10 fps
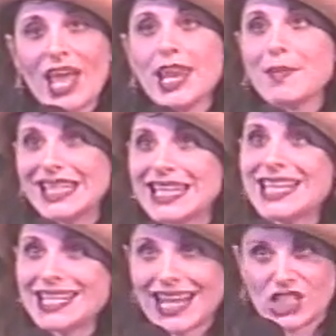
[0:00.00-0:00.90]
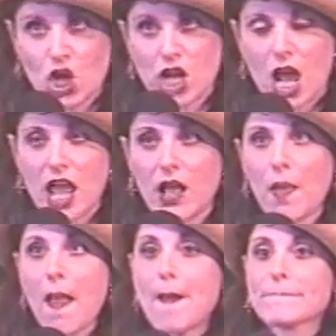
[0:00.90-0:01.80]
and I'm in the index card aisle,
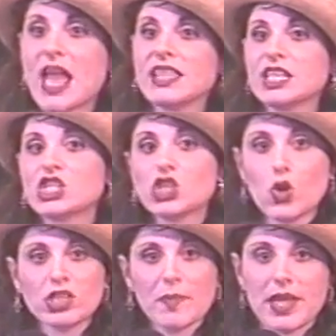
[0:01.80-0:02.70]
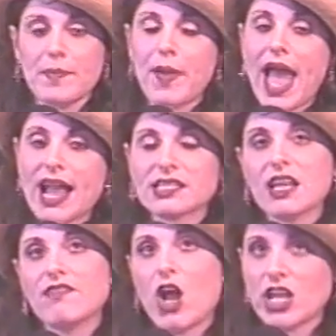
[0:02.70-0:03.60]
and they sold them in packs
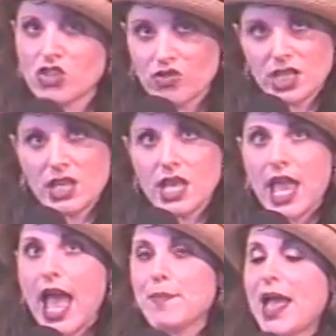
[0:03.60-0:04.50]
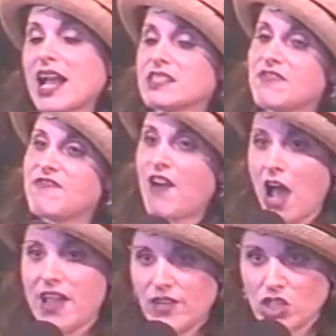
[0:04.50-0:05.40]
of 100 and packs of
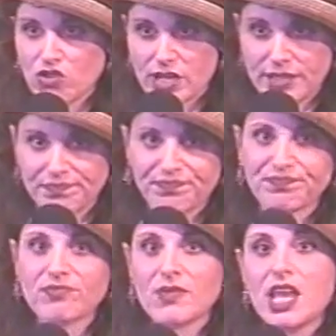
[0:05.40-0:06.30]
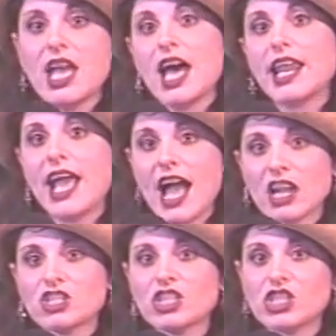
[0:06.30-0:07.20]
500. And I
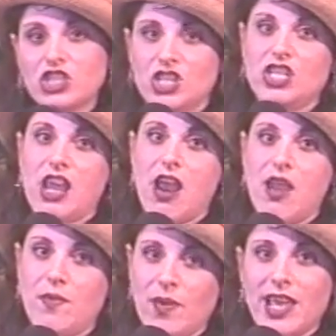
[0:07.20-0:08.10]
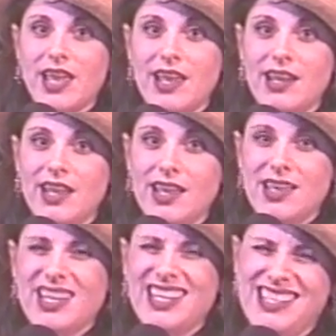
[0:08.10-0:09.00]
actually stood there and went,
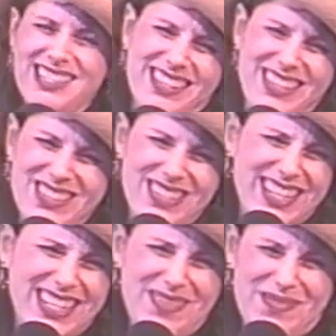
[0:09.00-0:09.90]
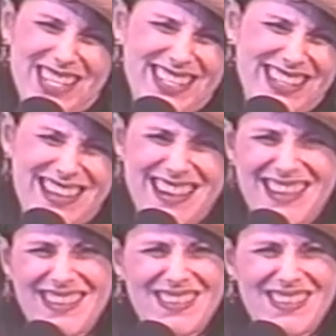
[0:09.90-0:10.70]
is 100 gonna be enough?